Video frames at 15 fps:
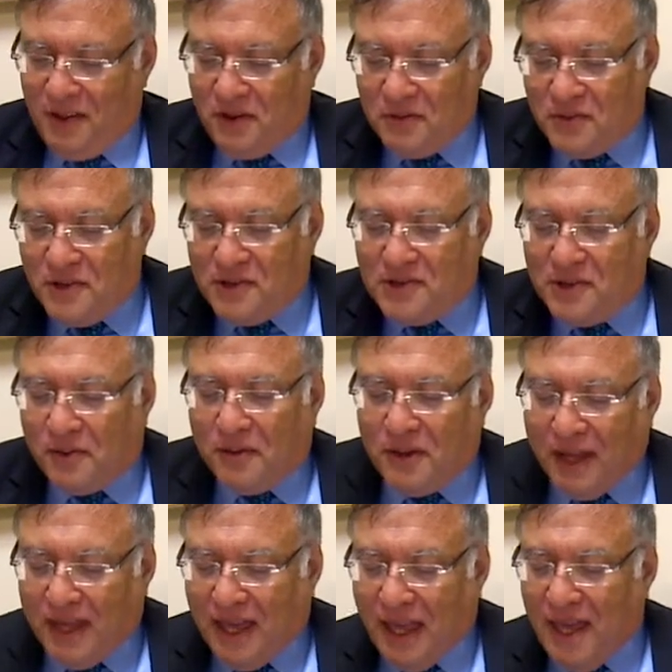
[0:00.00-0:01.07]

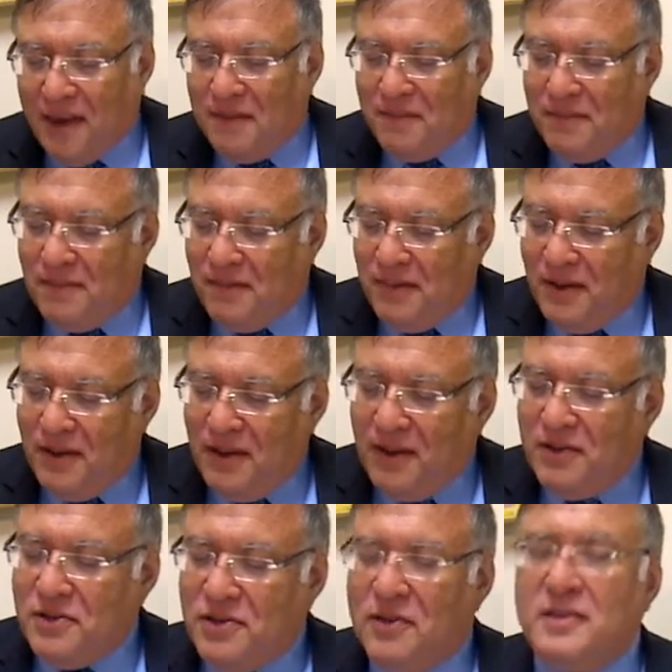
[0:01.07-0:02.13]
Ritzonechem
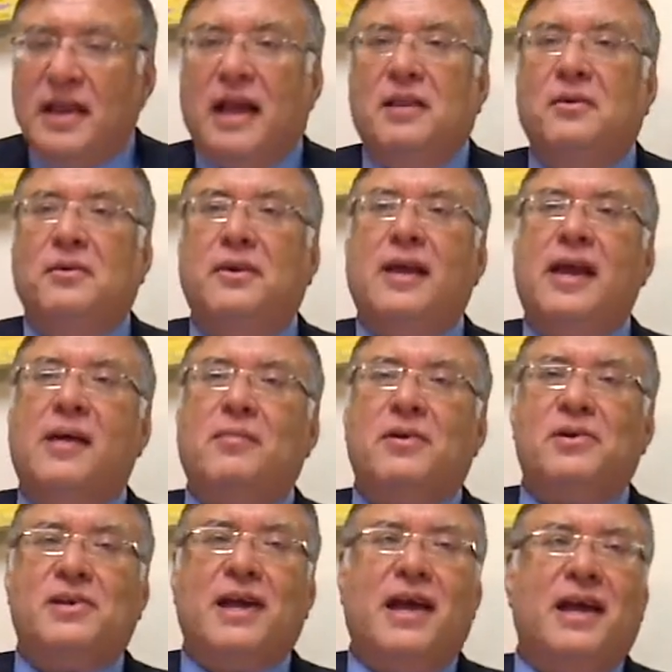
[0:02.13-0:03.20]
shetalule
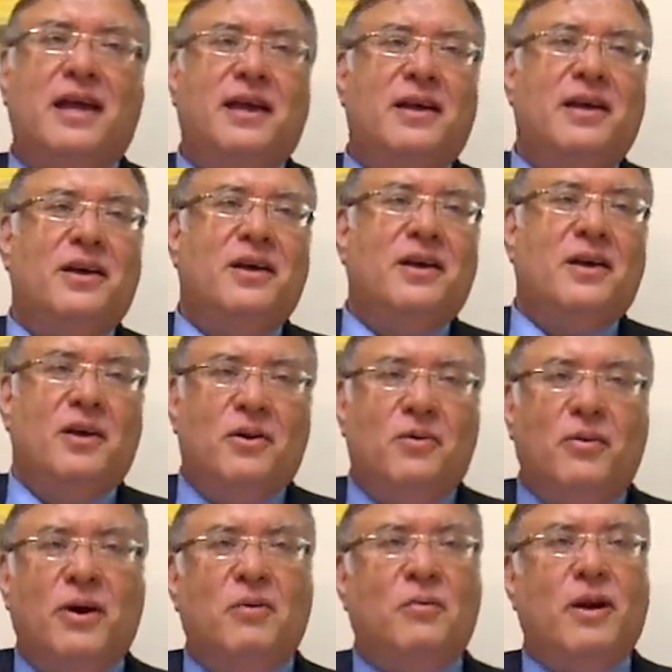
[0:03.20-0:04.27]
abashat.
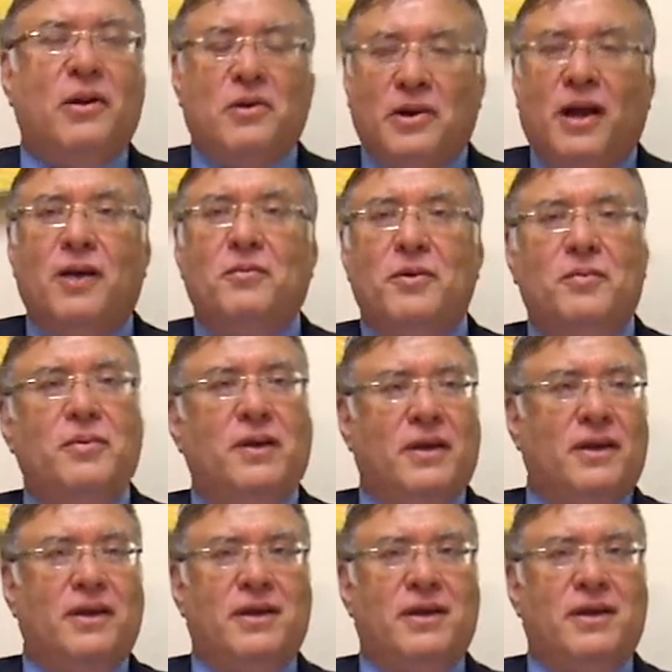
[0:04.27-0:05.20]
Why don't you come with me